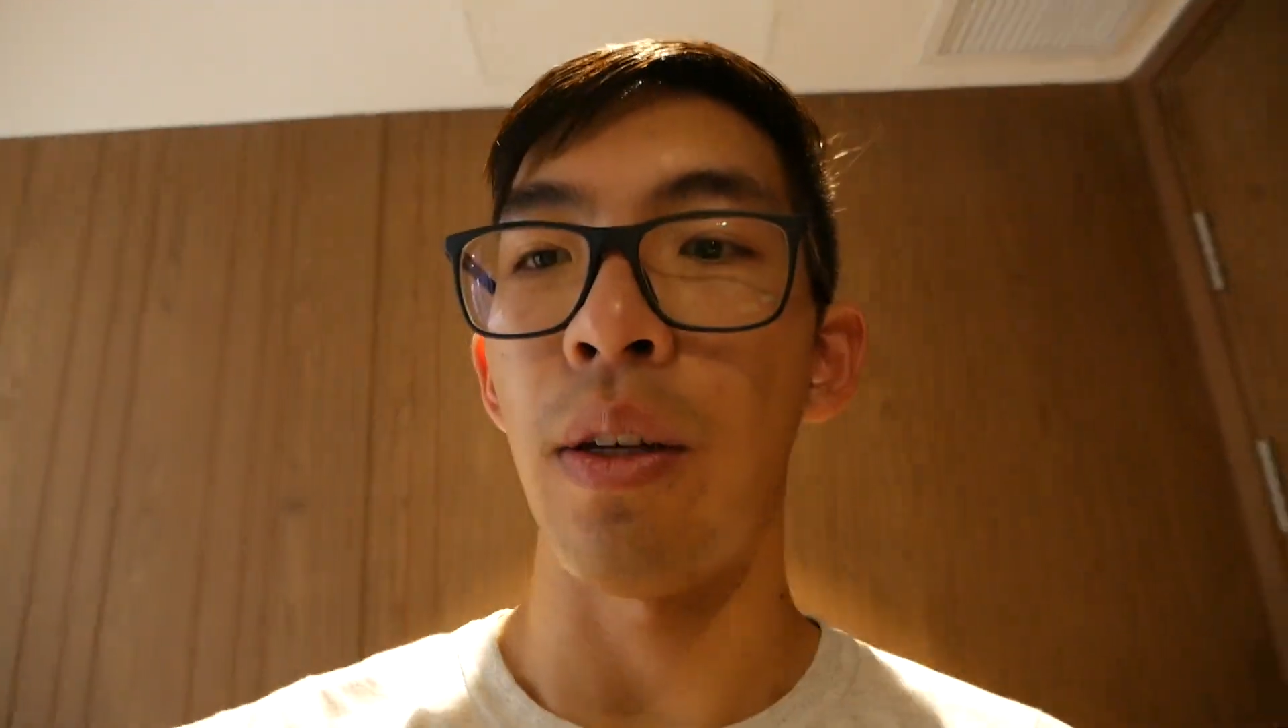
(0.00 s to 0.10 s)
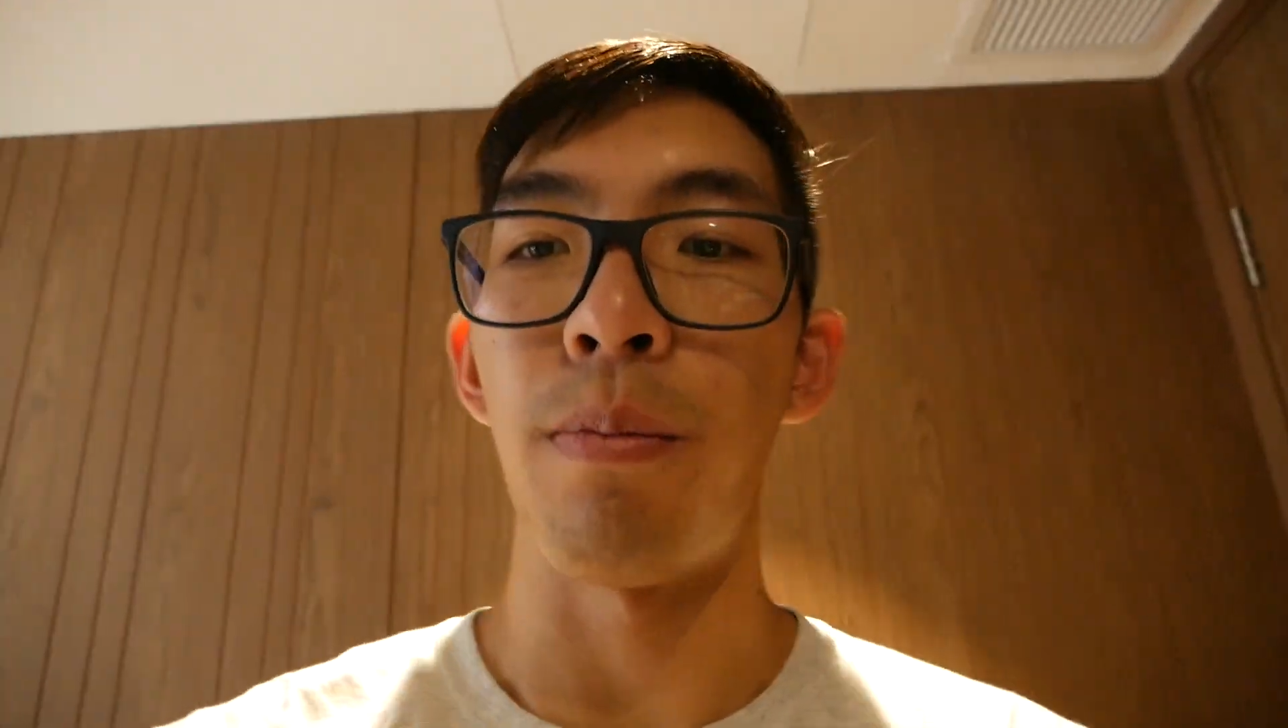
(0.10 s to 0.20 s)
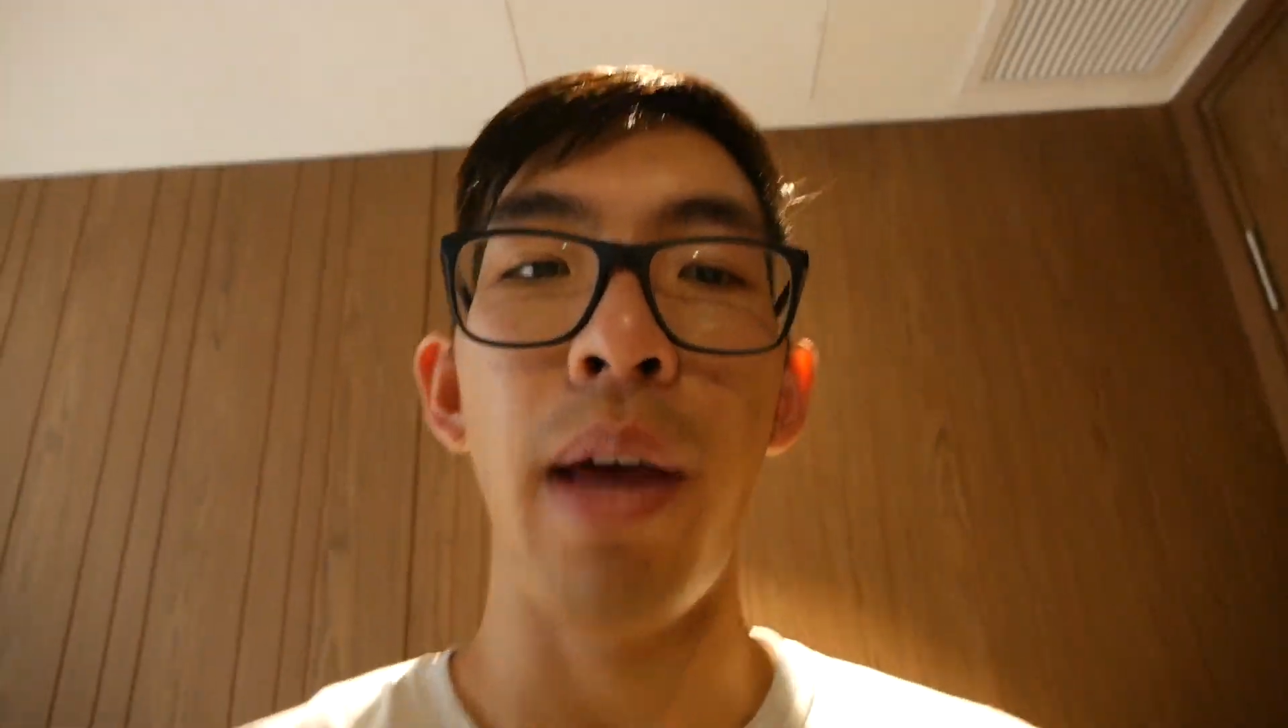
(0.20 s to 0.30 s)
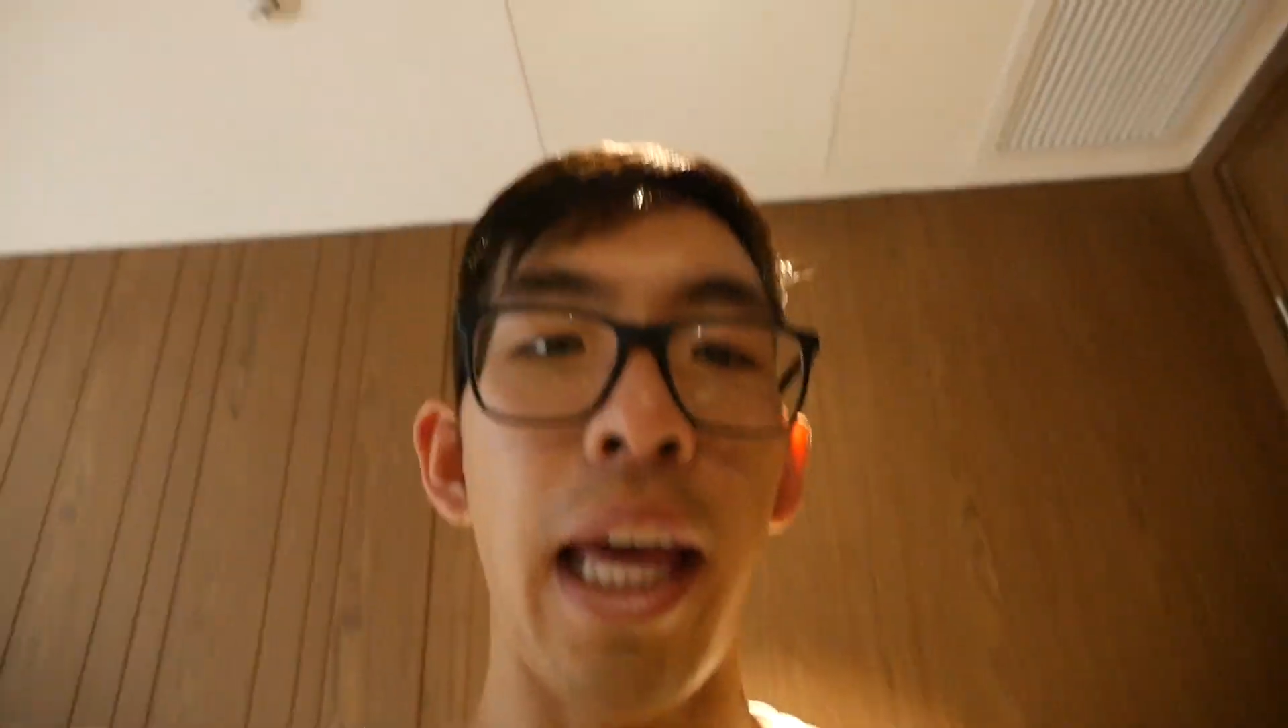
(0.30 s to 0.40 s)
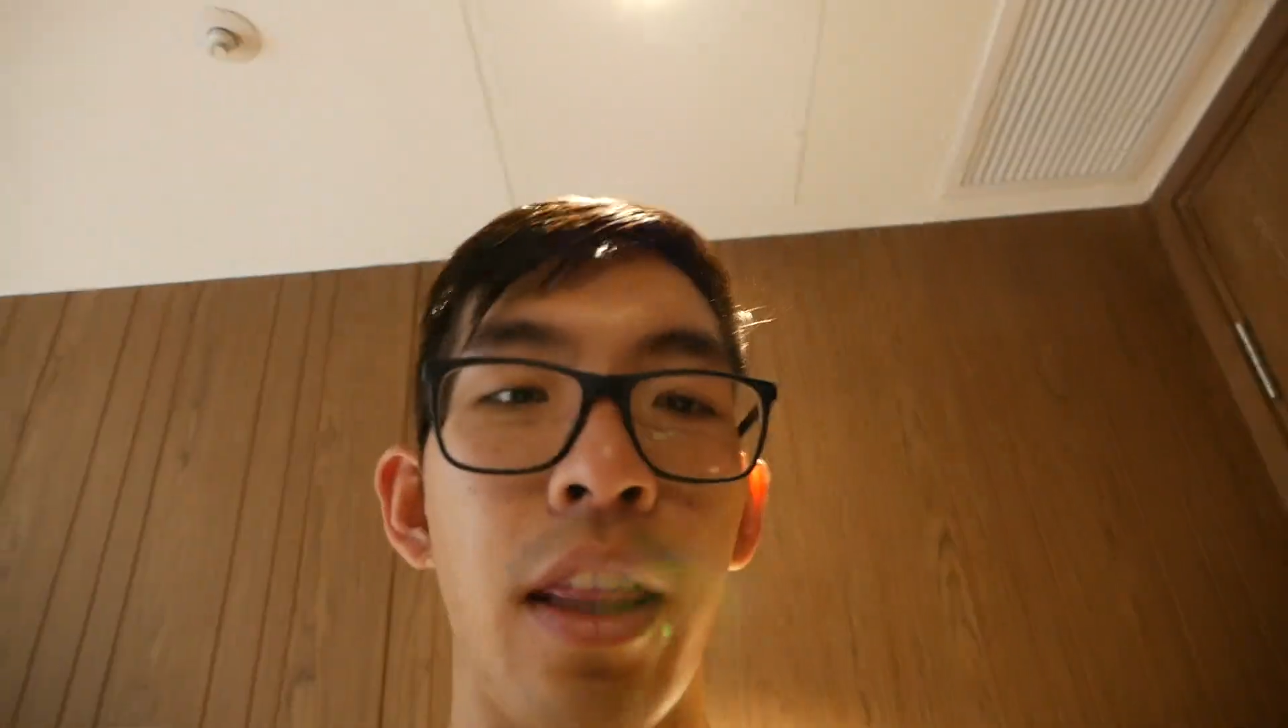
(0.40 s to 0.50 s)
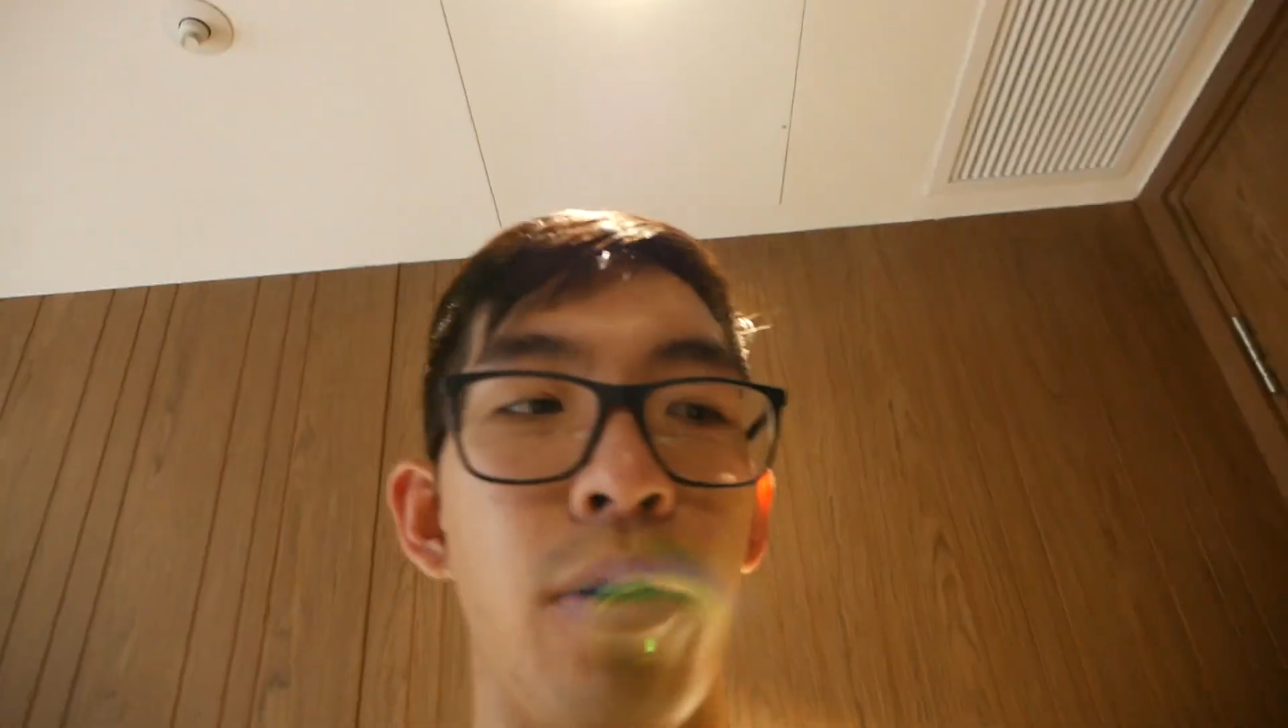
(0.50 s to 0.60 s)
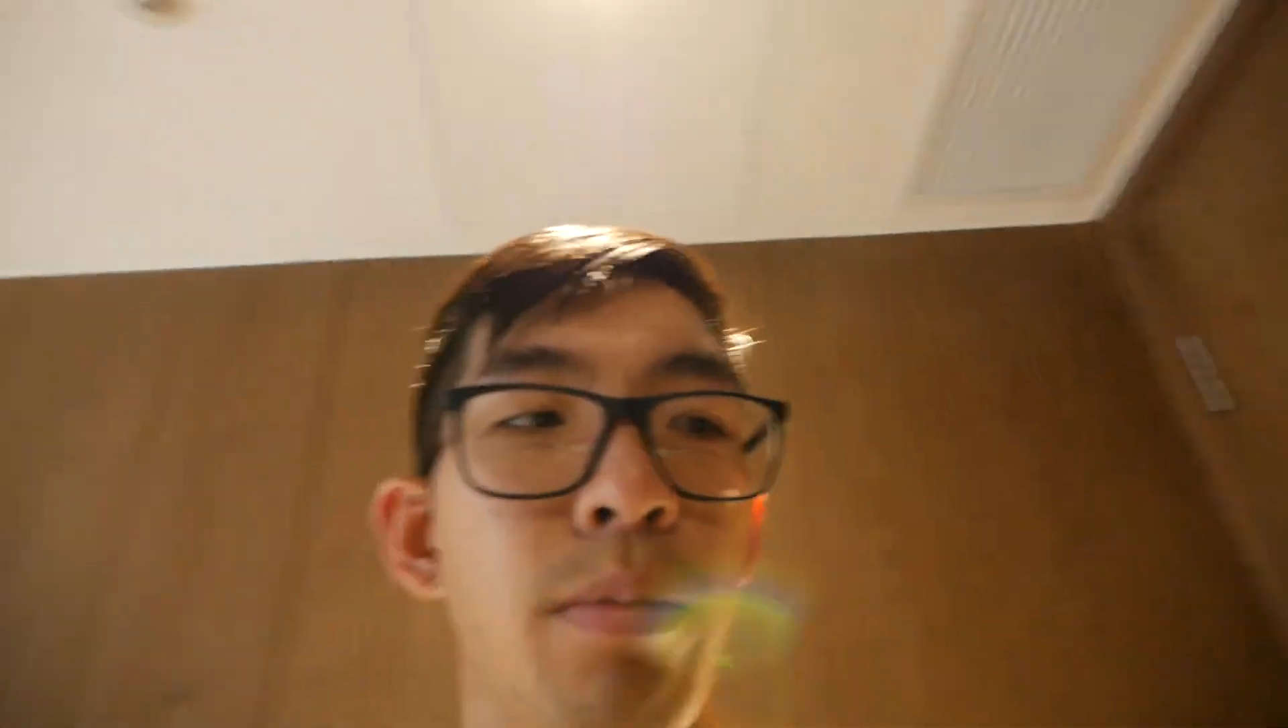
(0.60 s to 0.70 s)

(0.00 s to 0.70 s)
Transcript: a bathroom